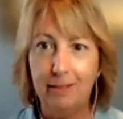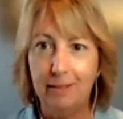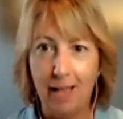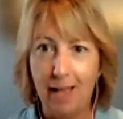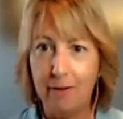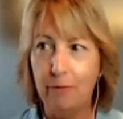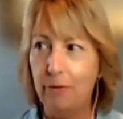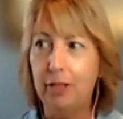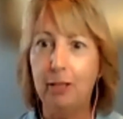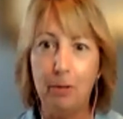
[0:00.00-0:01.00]
out of
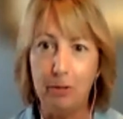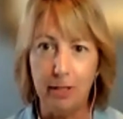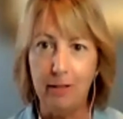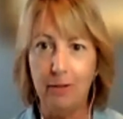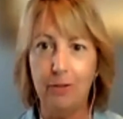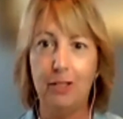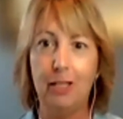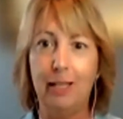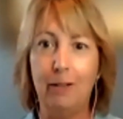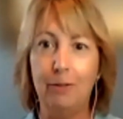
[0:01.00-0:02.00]
the community. They're still
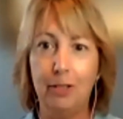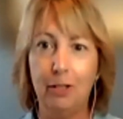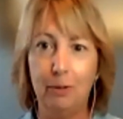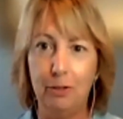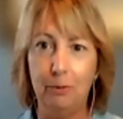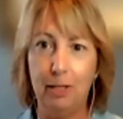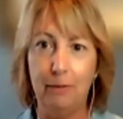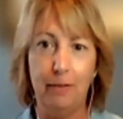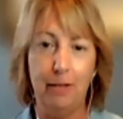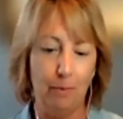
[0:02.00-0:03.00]
allowed to go and do
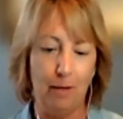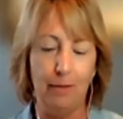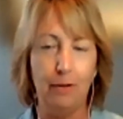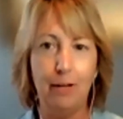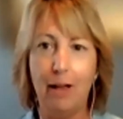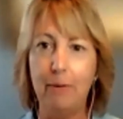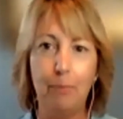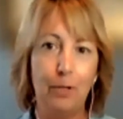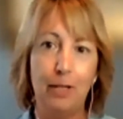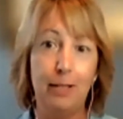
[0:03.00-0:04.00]
whatever they want. They're not
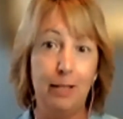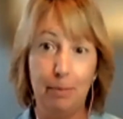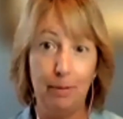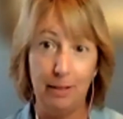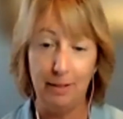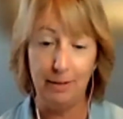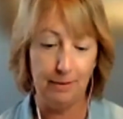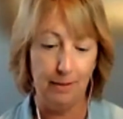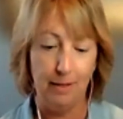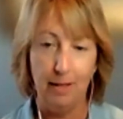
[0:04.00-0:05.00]
reported to the
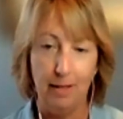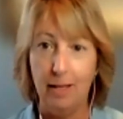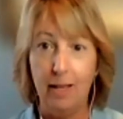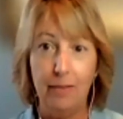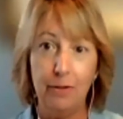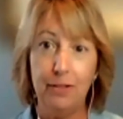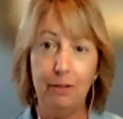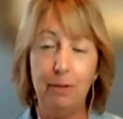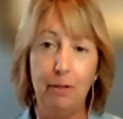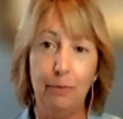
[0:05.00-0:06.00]
police, and they're still
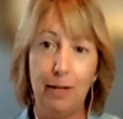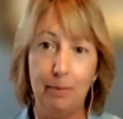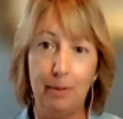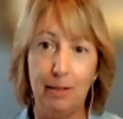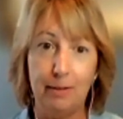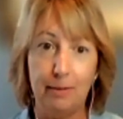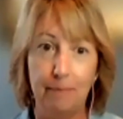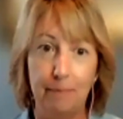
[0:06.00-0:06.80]
with their families